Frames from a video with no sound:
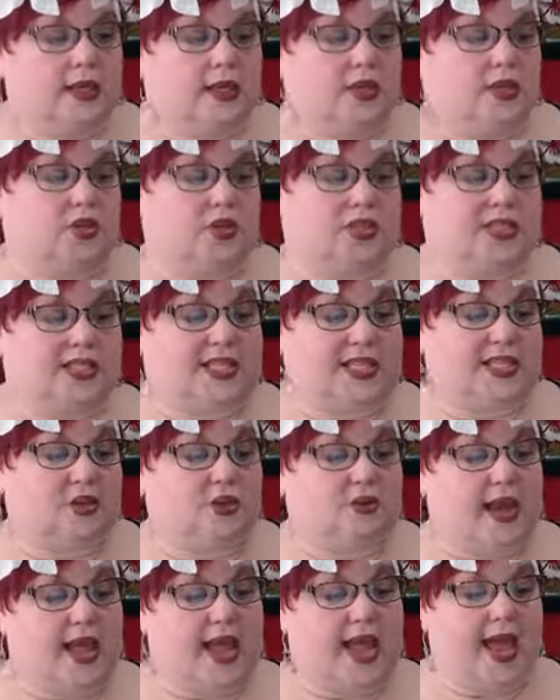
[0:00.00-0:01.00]
your
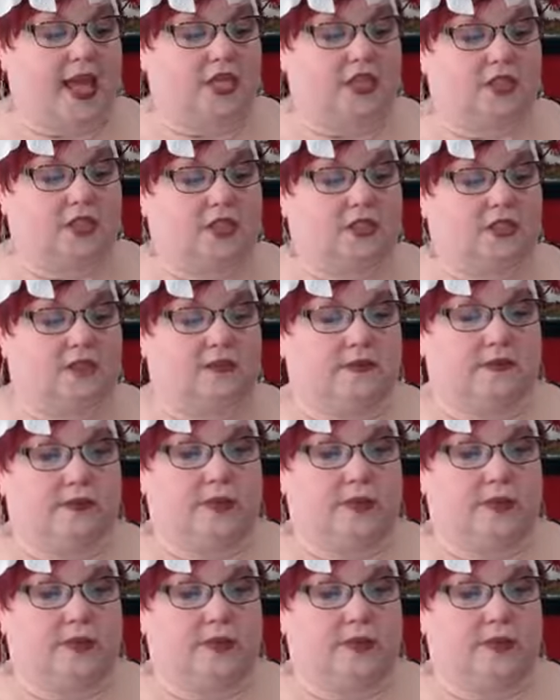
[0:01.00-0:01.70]
cedar ash.